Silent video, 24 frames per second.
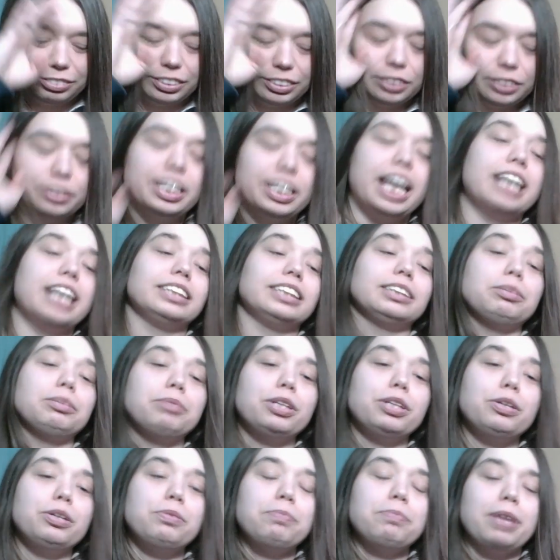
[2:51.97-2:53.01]
So yeah, some
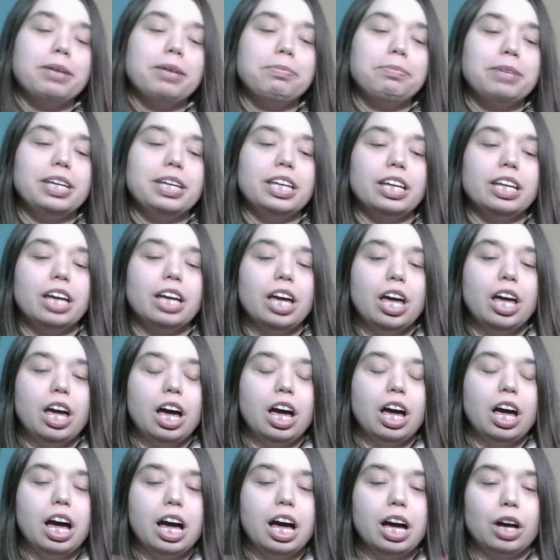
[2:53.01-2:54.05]
of you may be
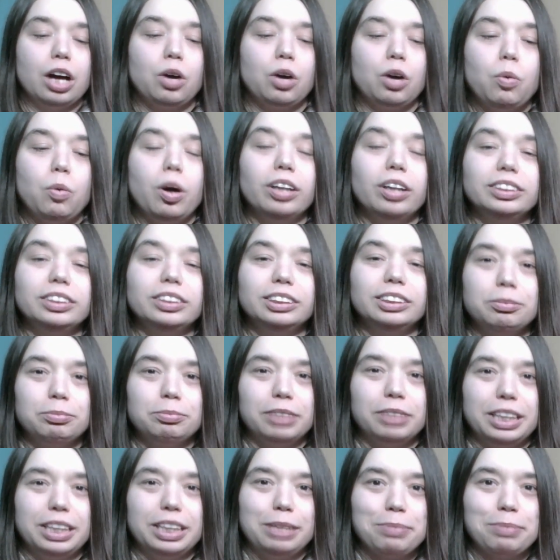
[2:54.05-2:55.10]

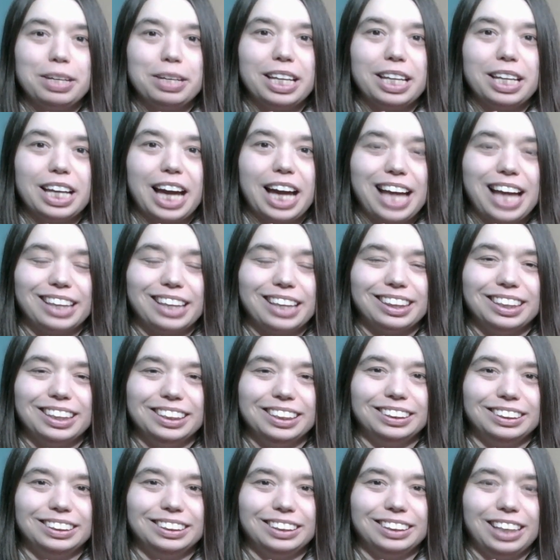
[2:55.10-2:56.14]
quantum leaping at
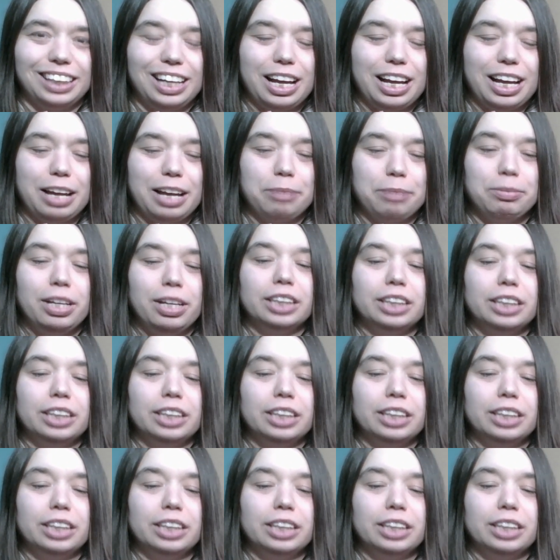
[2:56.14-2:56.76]
this time.